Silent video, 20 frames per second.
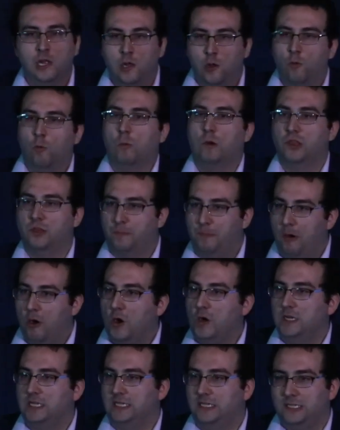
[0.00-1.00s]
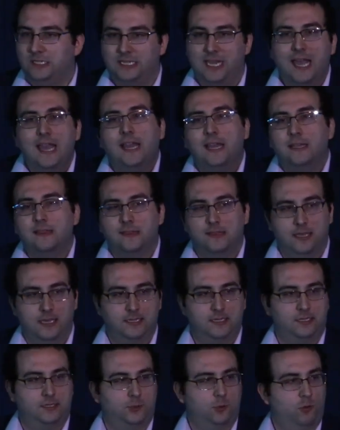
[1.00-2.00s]
where the party's taken this
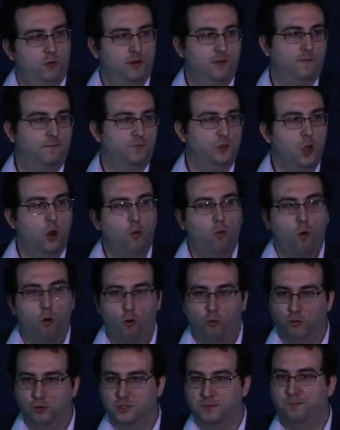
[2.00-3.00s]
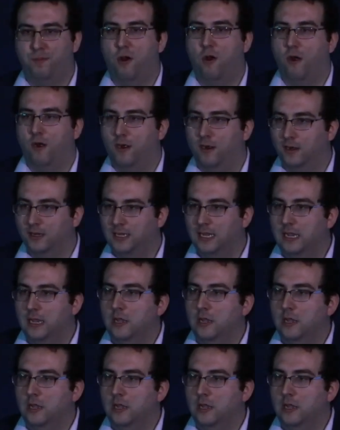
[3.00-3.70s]
sort of no-holds-barred,